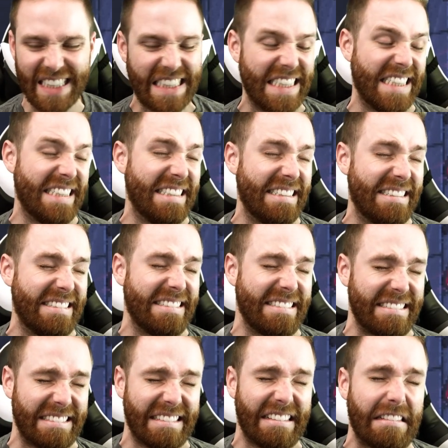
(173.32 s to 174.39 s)

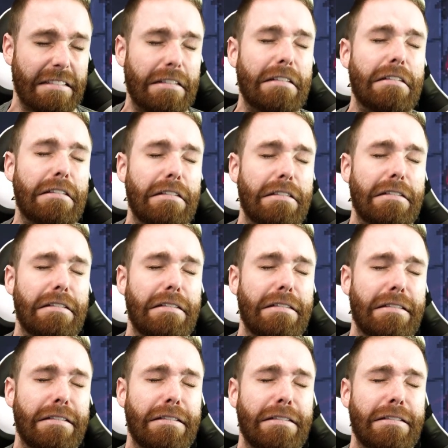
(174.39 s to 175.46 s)
oh,
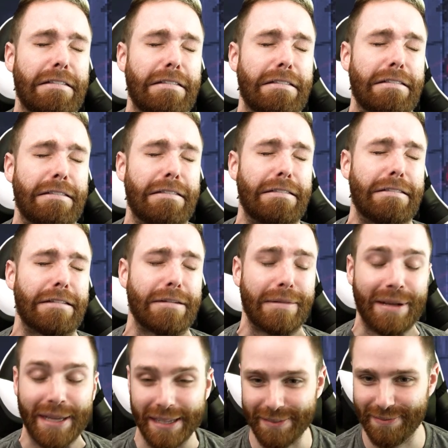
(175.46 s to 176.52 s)
oh, doing it.